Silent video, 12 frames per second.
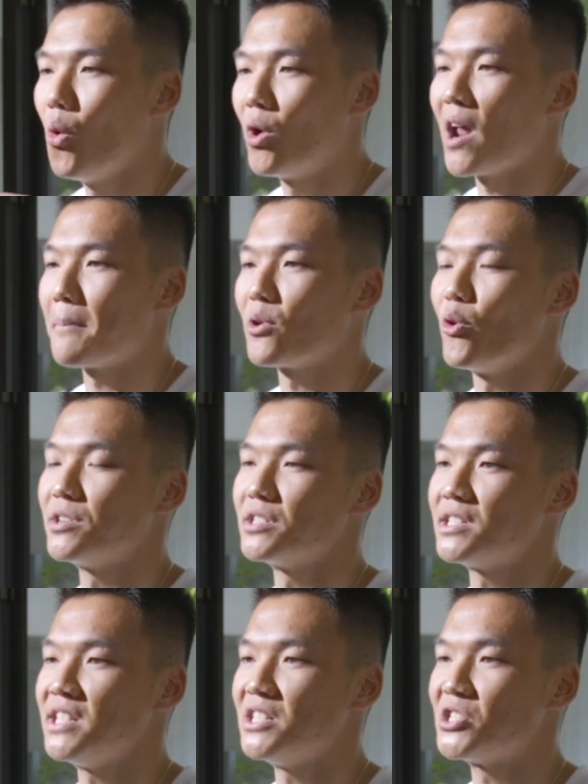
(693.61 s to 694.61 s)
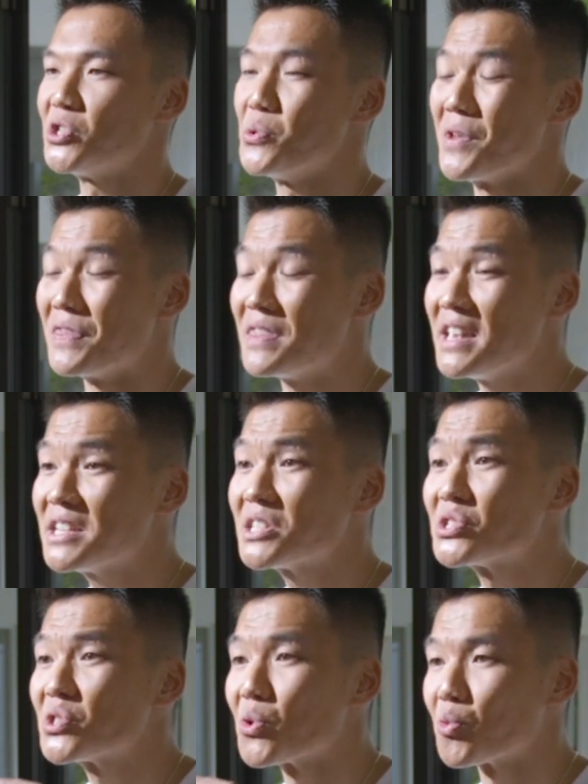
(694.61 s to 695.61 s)
what I'm going to teach you, and this
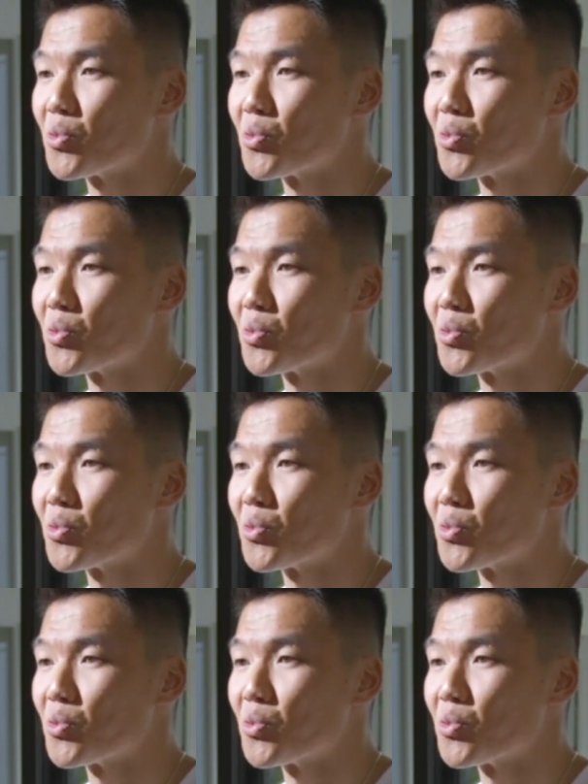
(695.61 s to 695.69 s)
is the